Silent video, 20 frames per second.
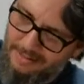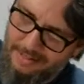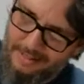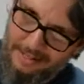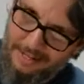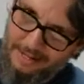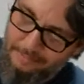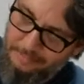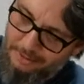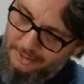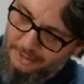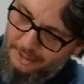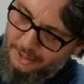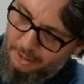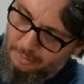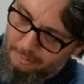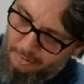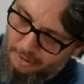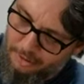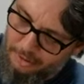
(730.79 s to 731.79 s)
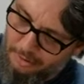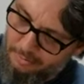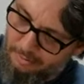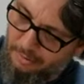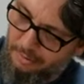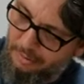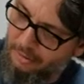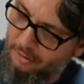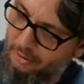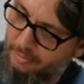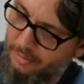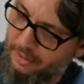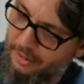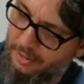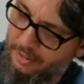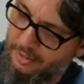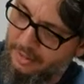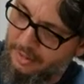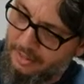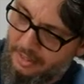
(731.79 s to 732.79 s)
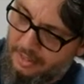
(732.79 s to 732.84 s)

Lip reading: Not that much air pressure, but a little bit.